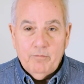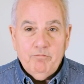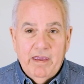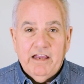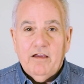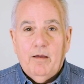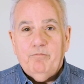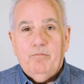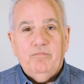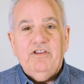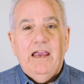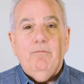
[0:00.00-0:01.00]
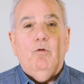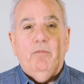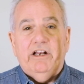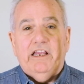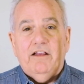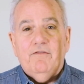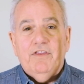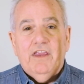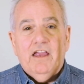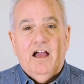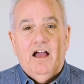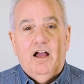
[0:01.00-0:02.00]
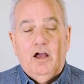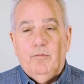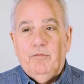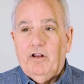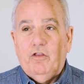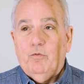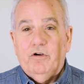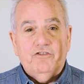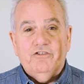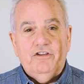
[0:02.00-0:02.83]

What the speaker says: make up table money. In other words,